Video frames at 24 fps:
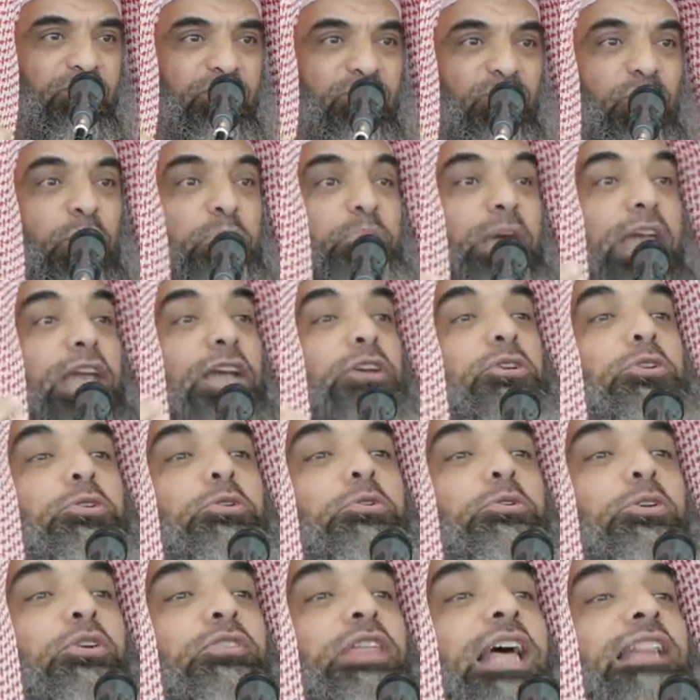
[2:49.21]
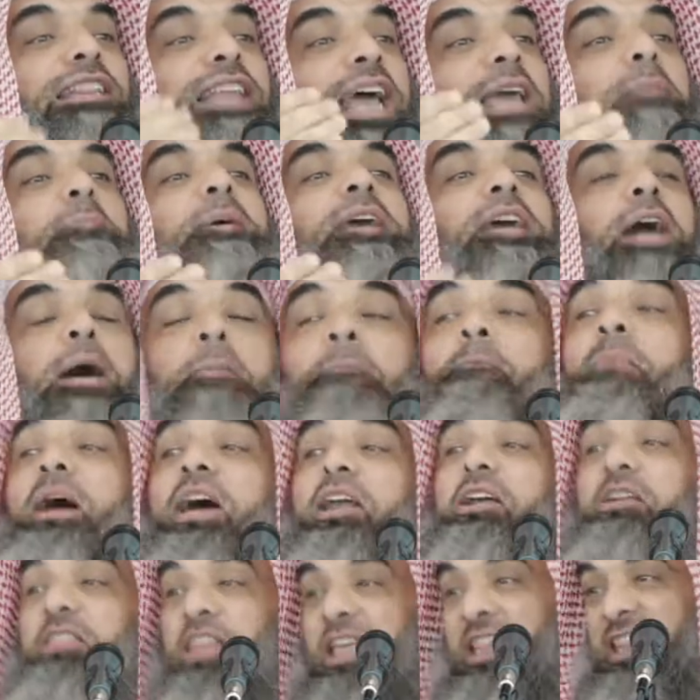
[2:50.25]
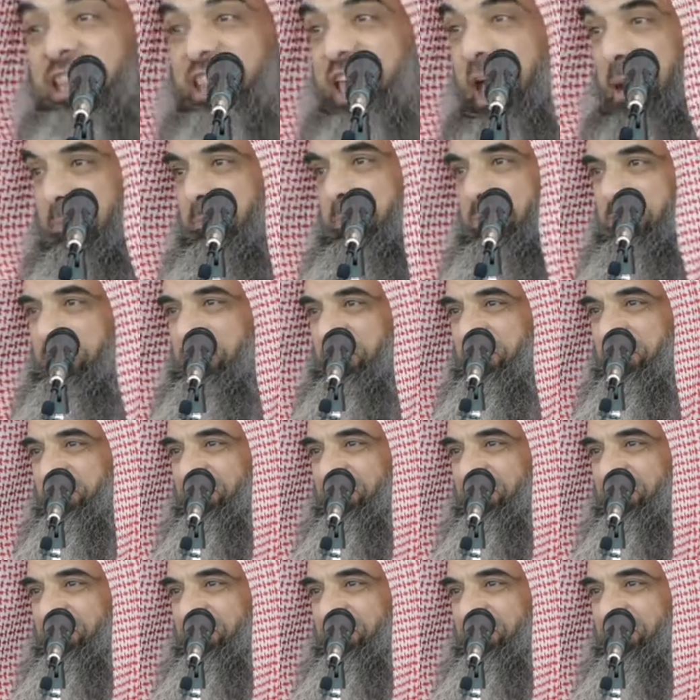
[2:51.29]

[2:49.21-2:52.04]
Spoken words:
to make sure that they become better than them